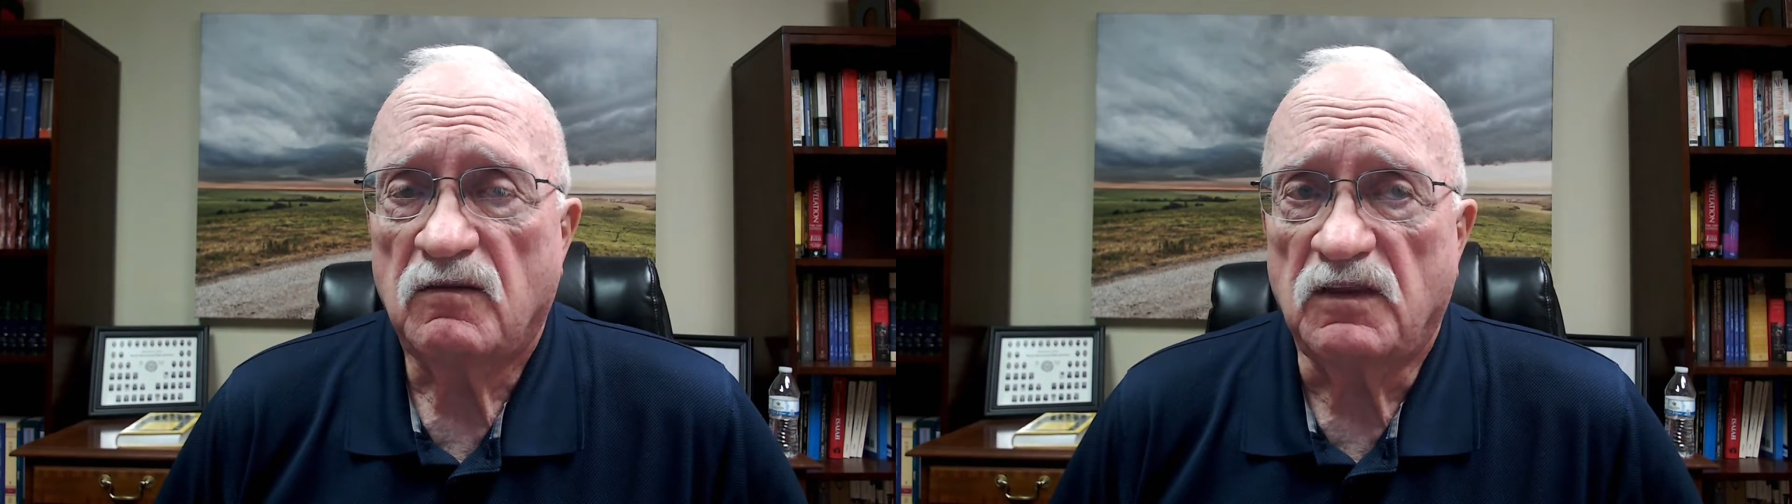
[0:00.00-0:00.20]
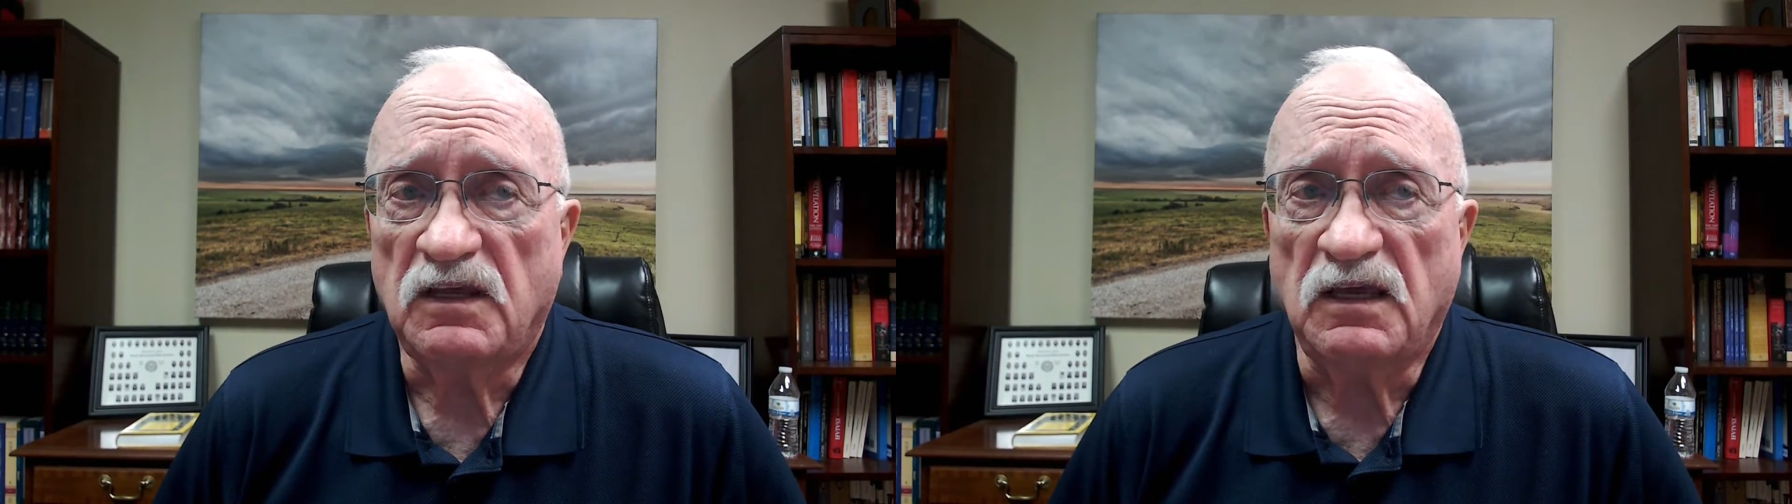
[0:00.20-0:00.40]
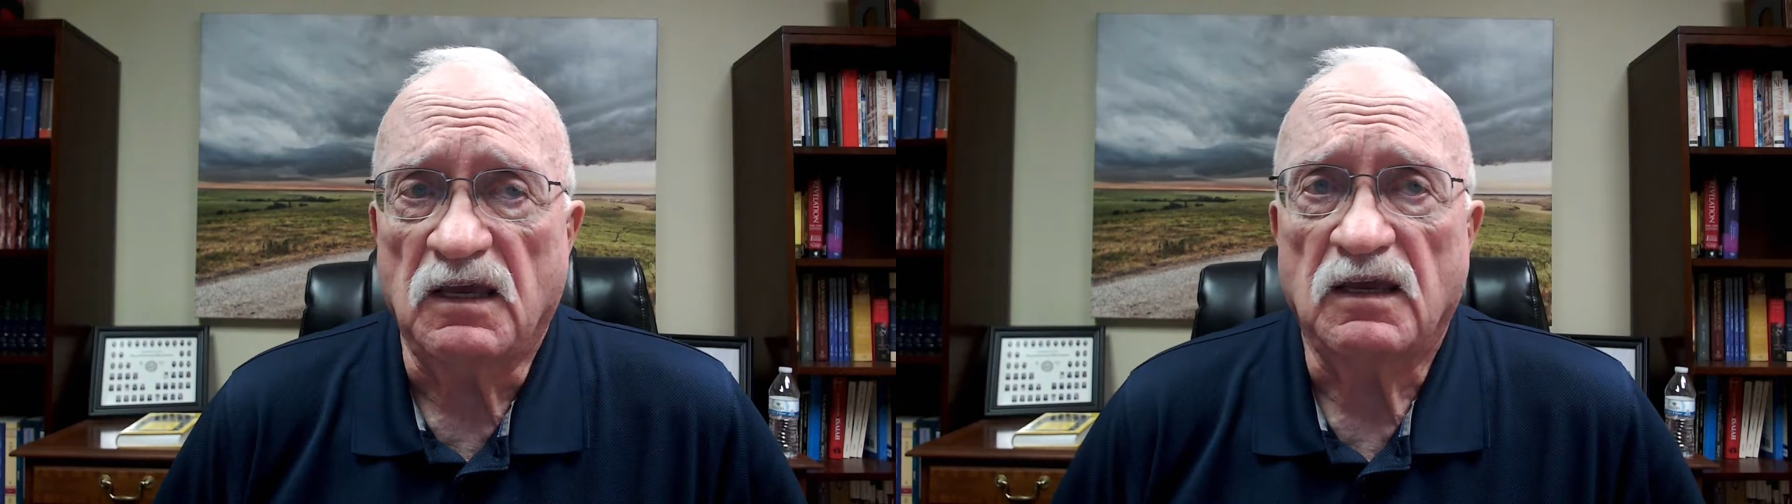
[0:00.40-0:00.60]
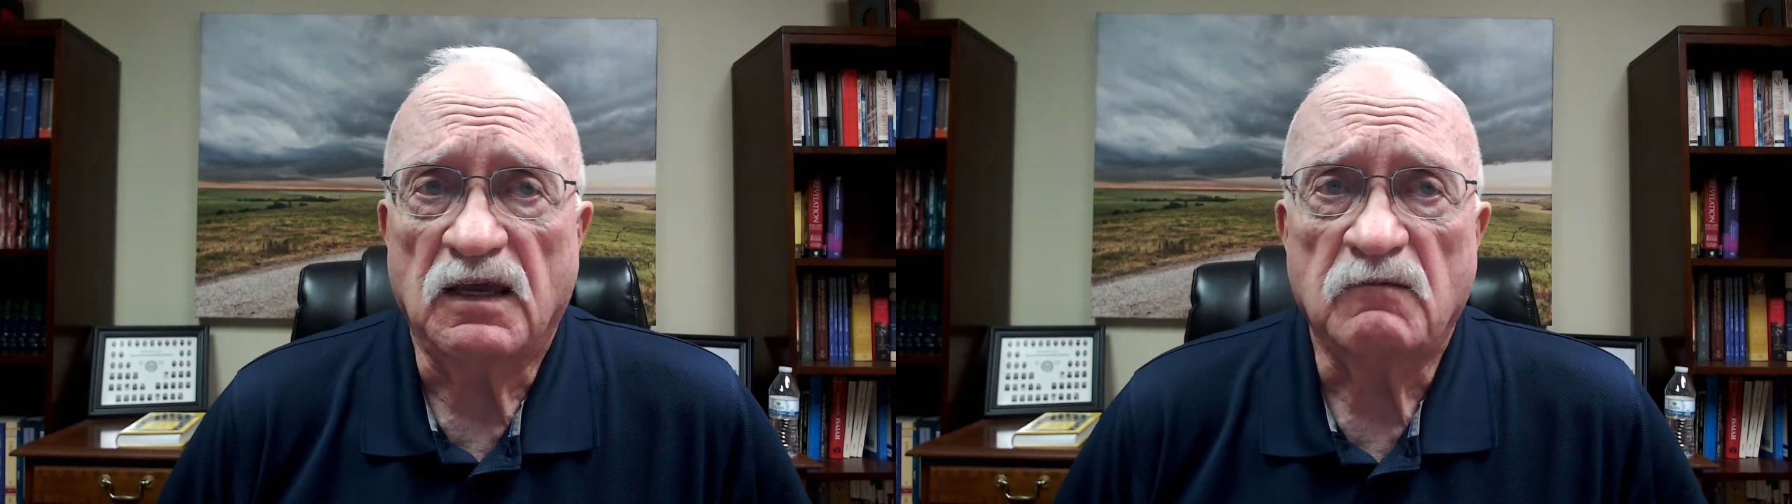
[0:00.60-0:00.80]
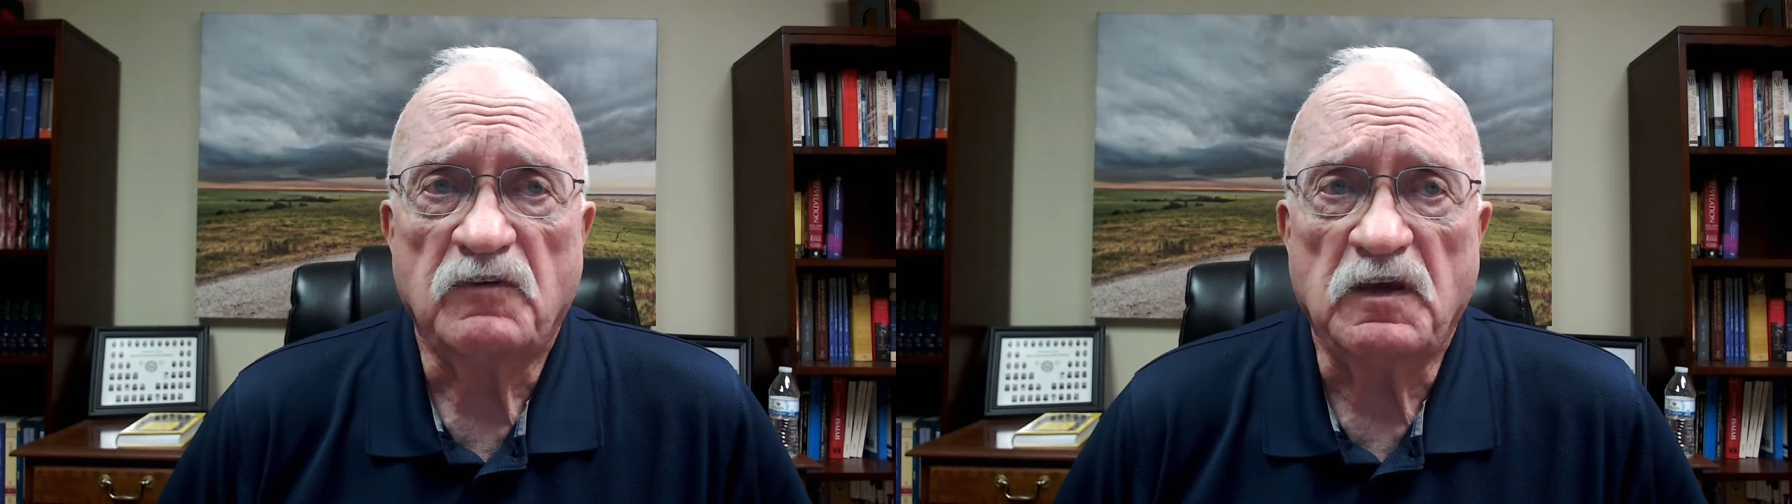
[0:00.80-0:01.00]

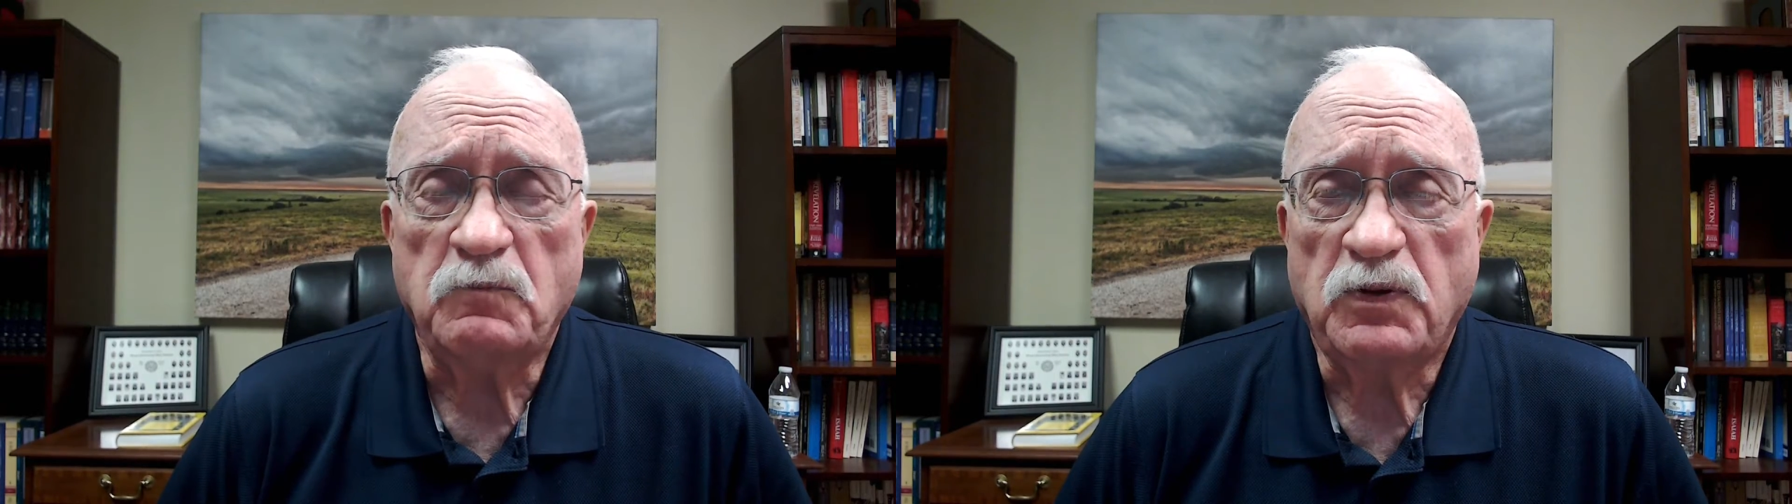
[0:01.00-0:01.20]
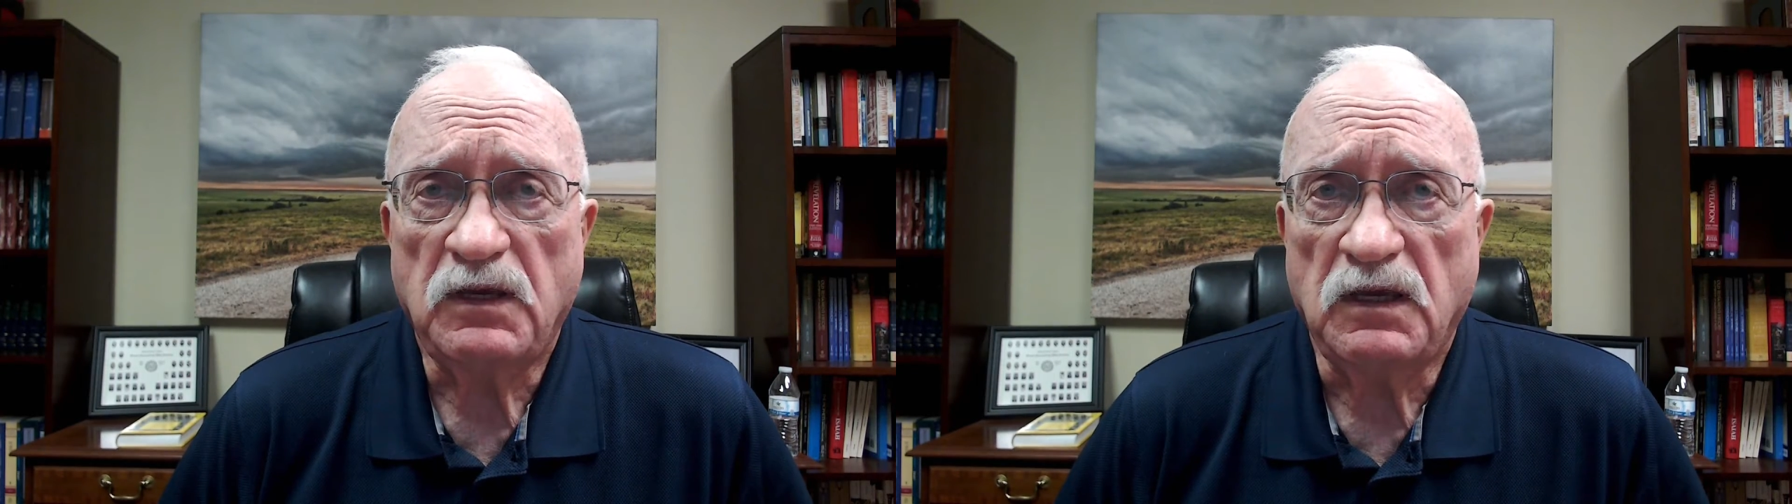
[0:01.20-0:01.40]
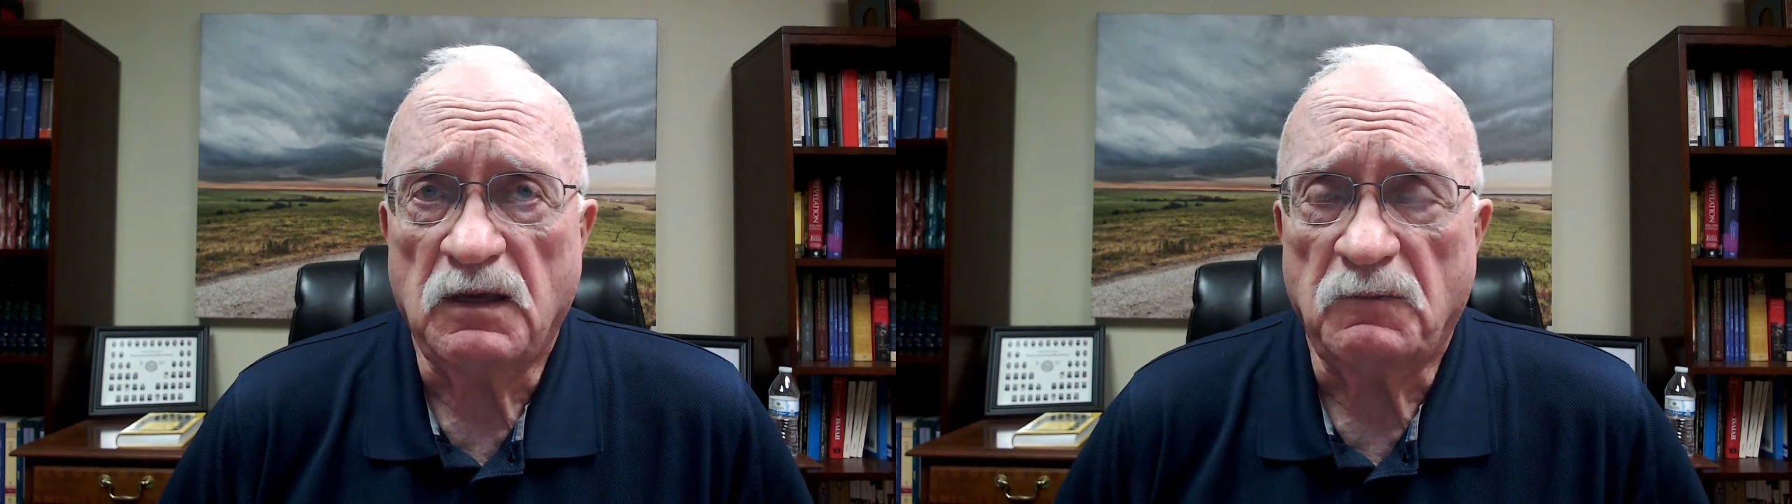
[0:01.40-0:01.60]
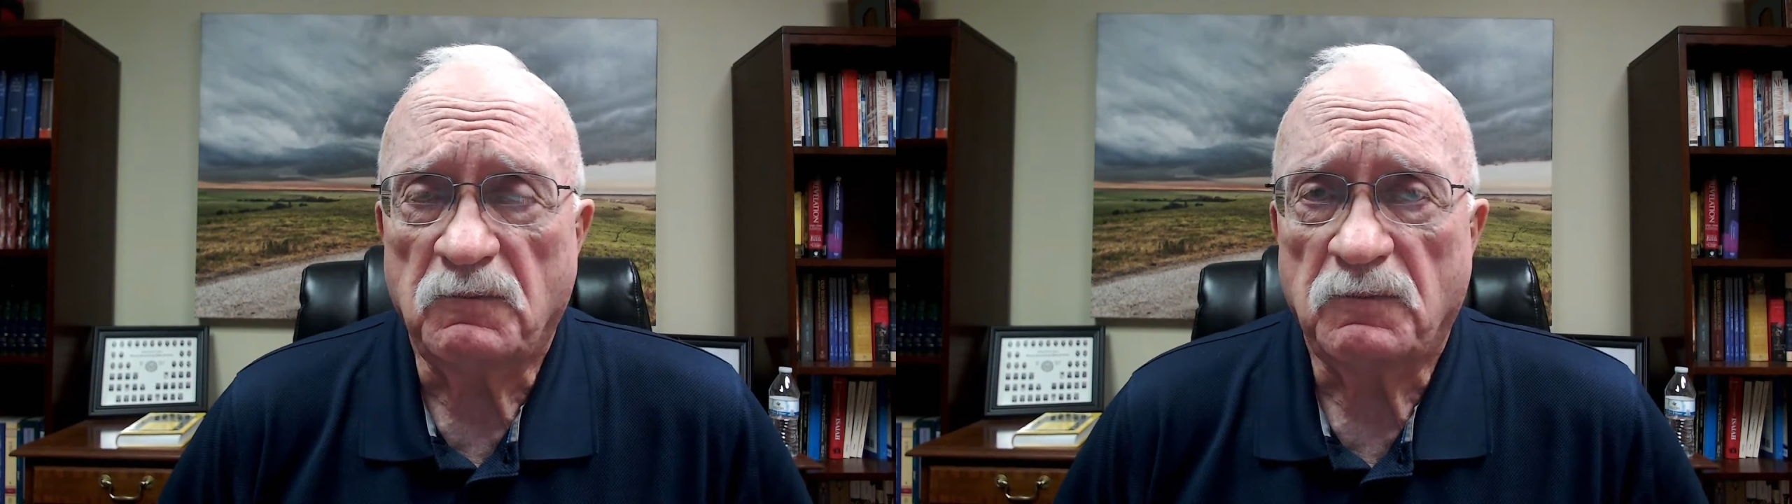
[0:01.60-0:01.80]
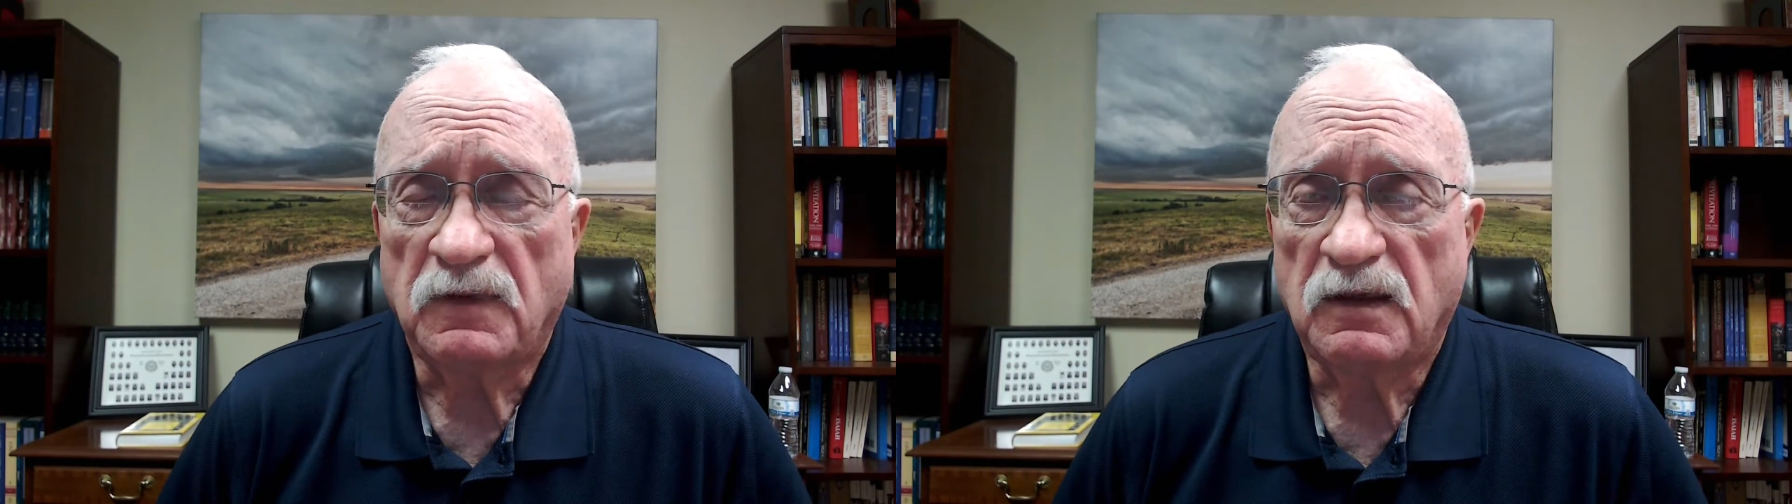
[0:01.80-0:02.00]
the MVP